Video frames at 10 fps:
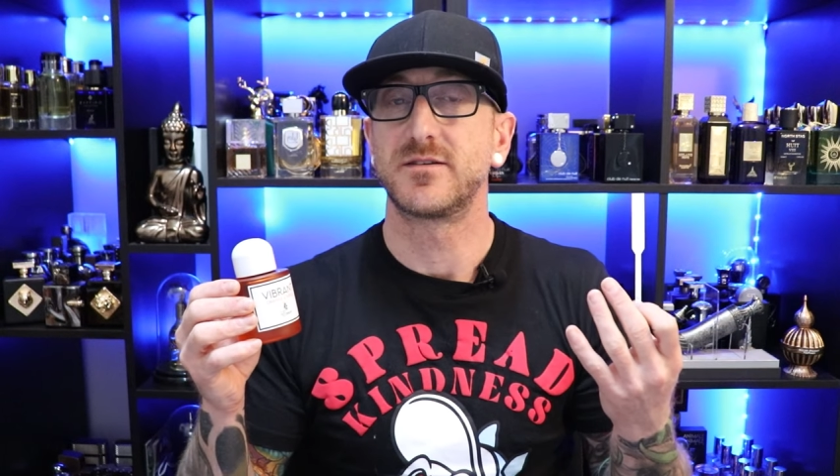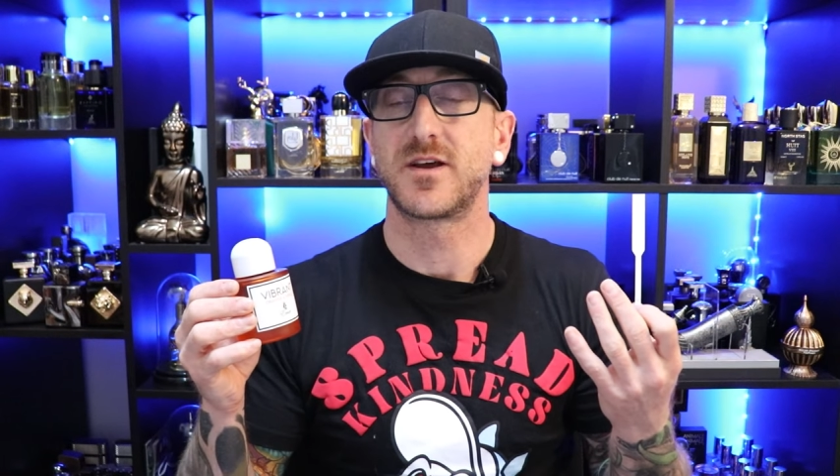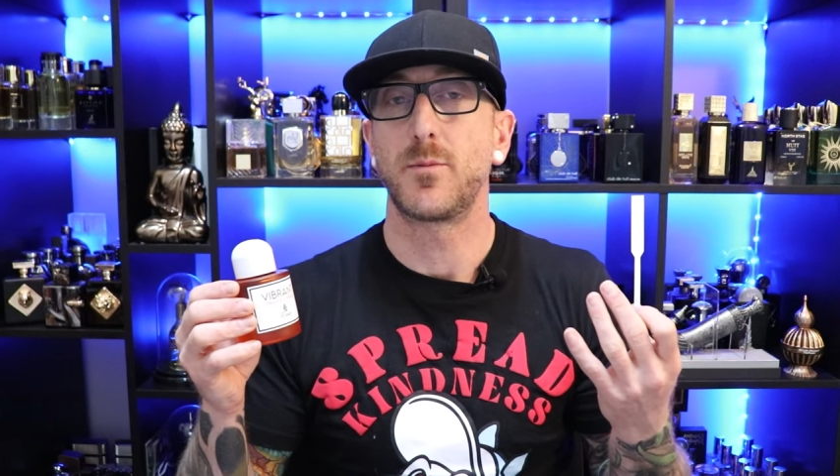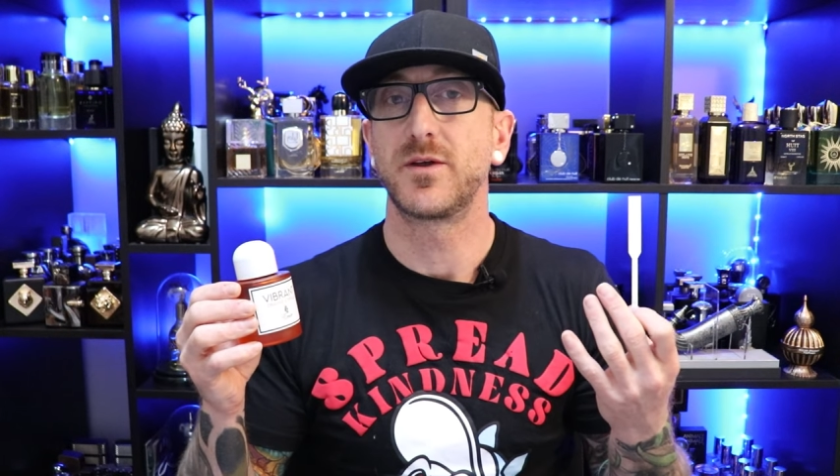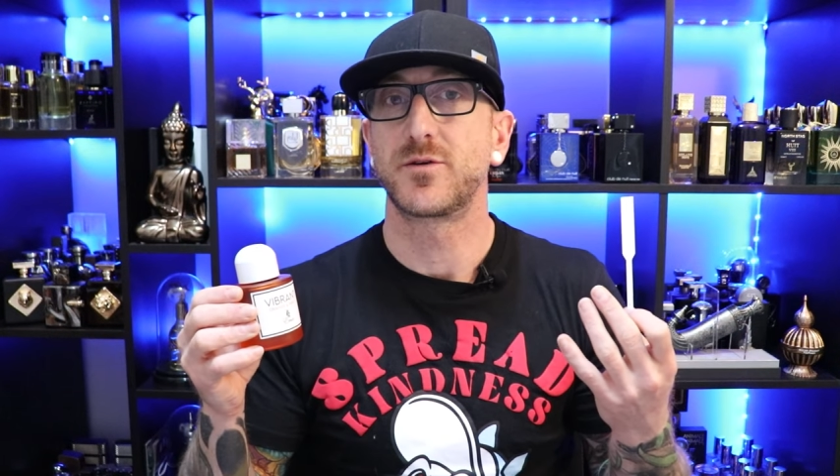that's
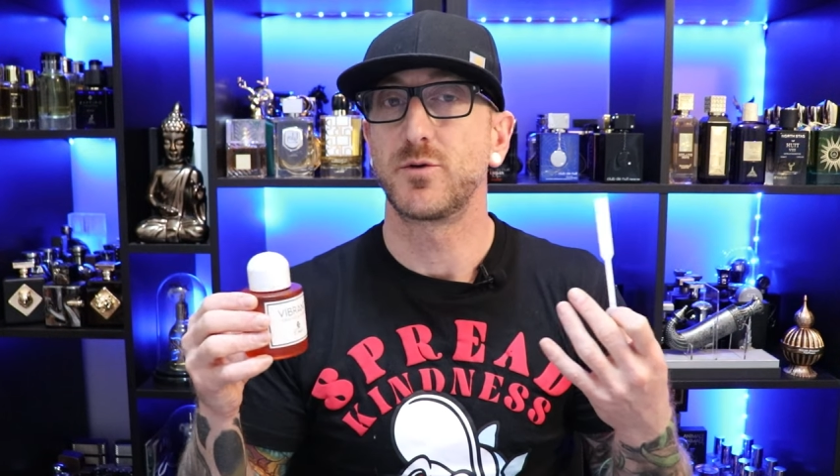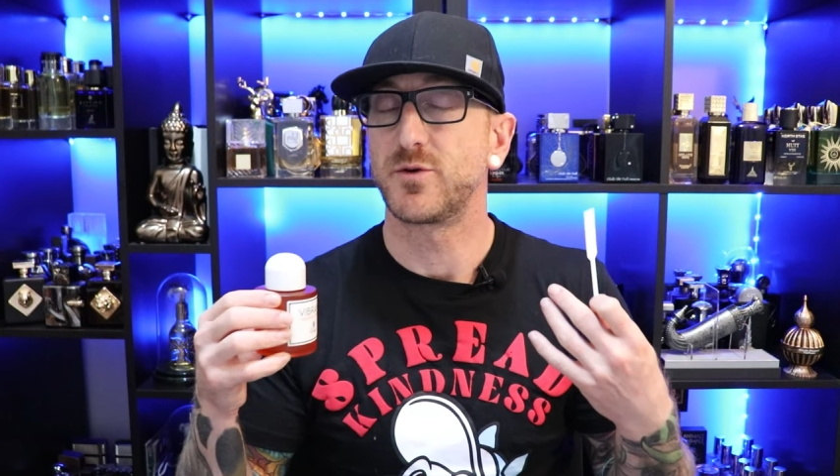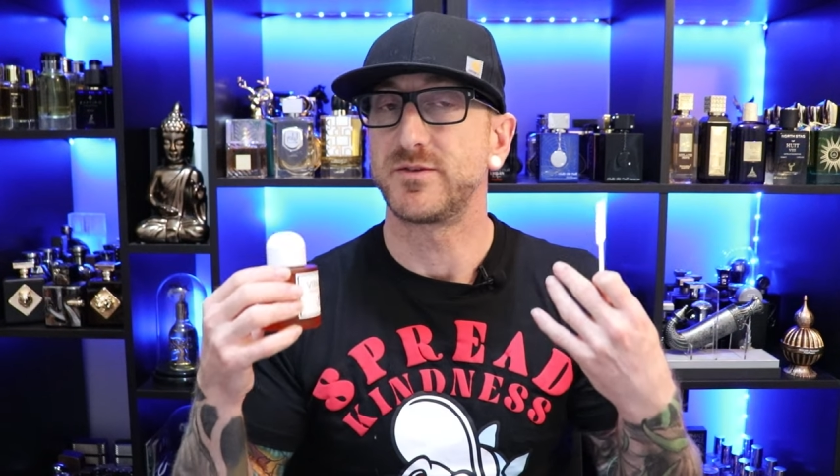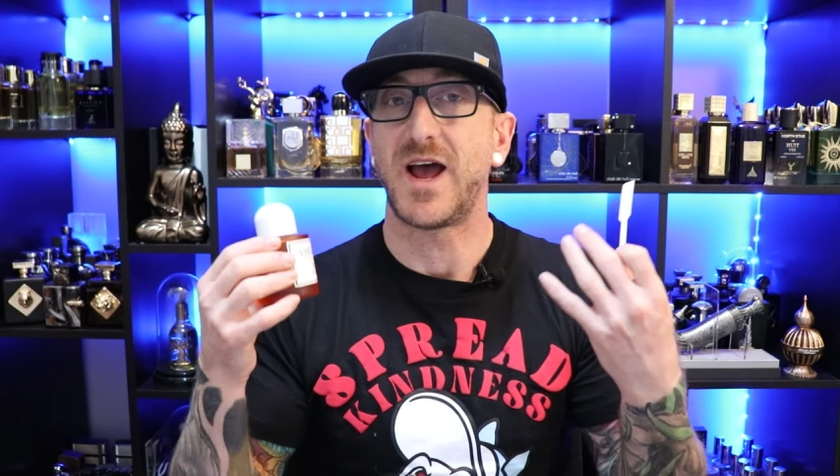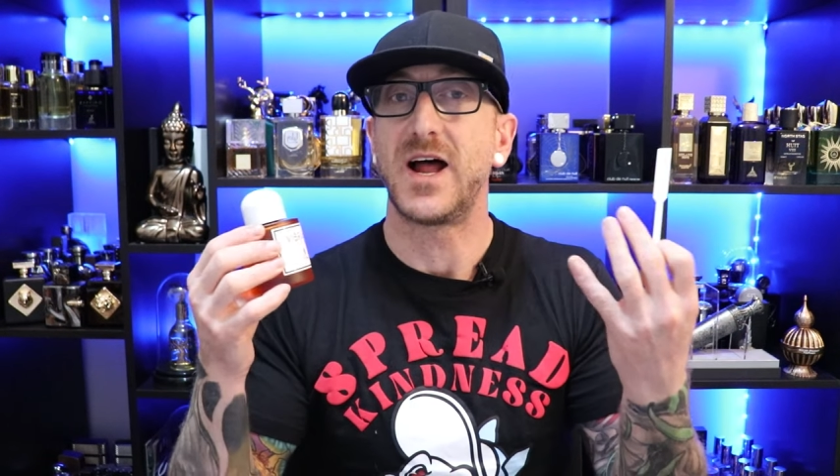coming through,
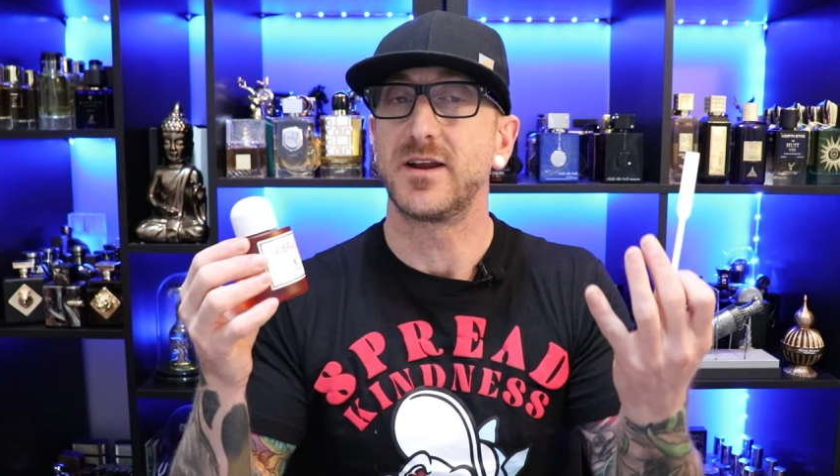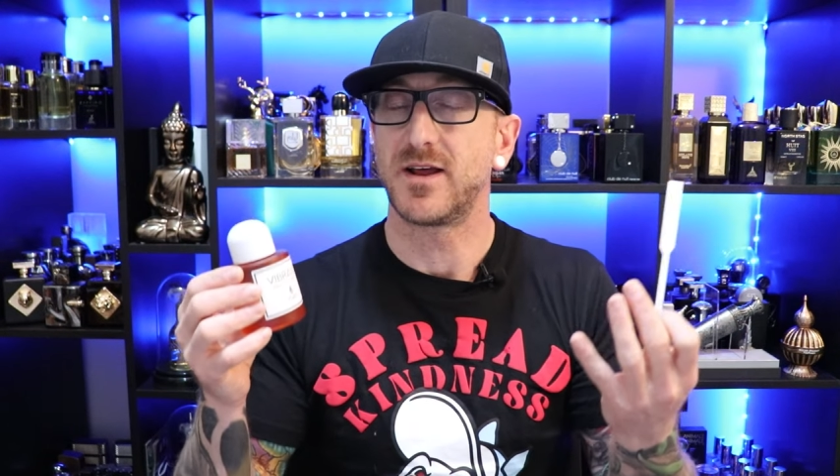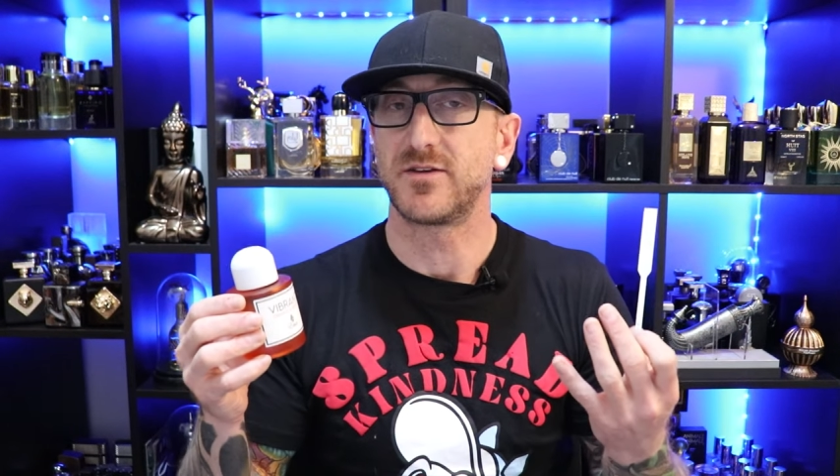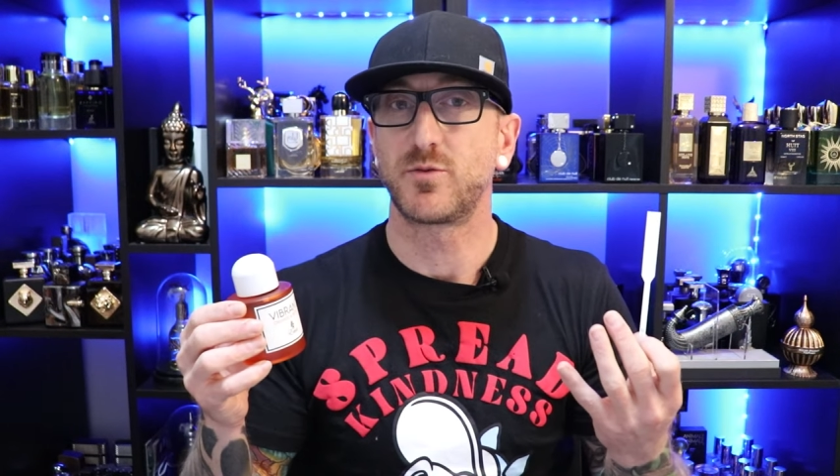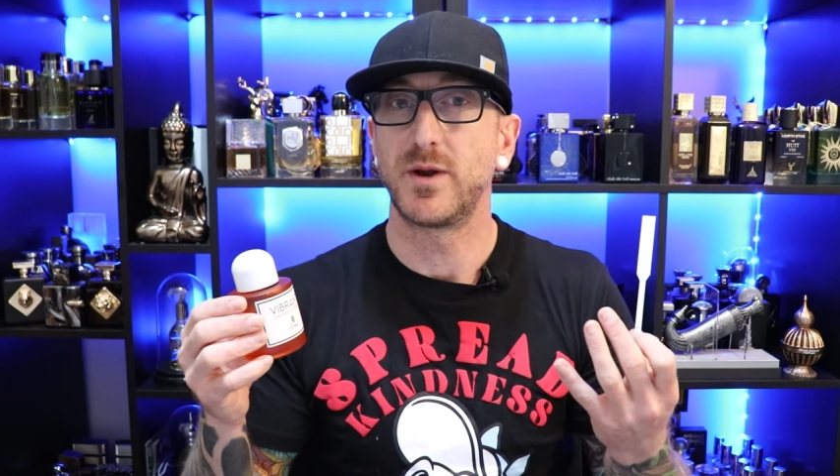so it's adding
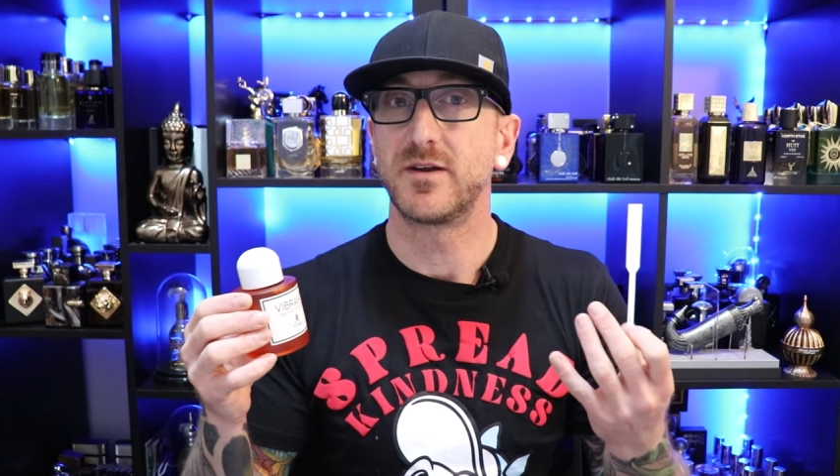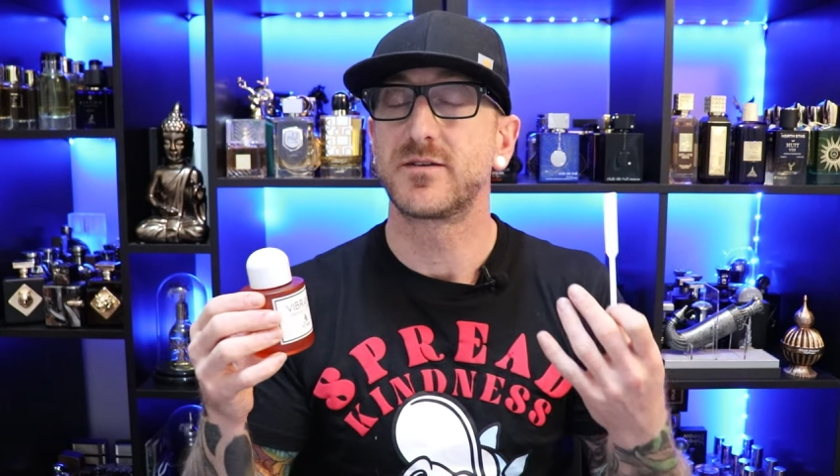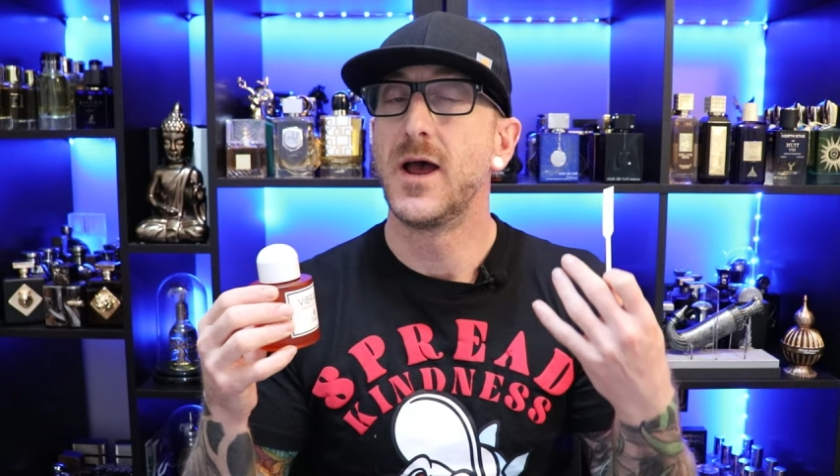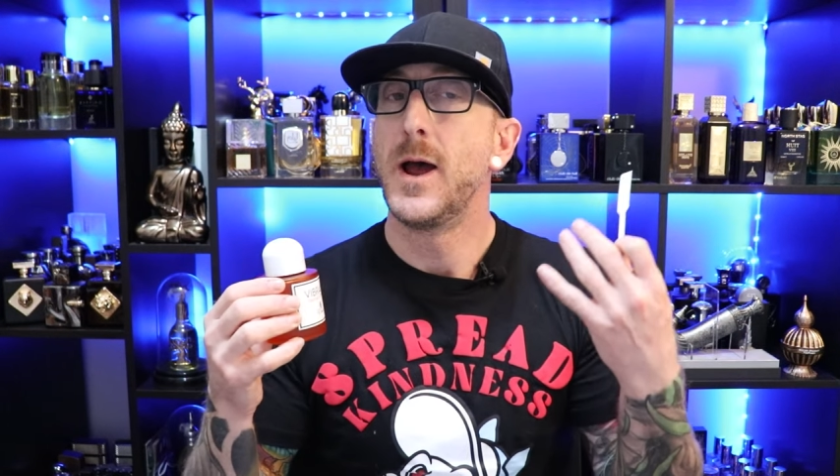that sweetness.